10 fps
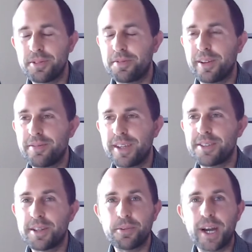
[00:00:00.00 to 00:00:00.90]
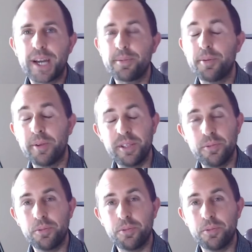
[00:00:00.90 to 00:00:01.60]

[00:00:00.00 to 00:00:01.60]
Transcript: of things that will happen when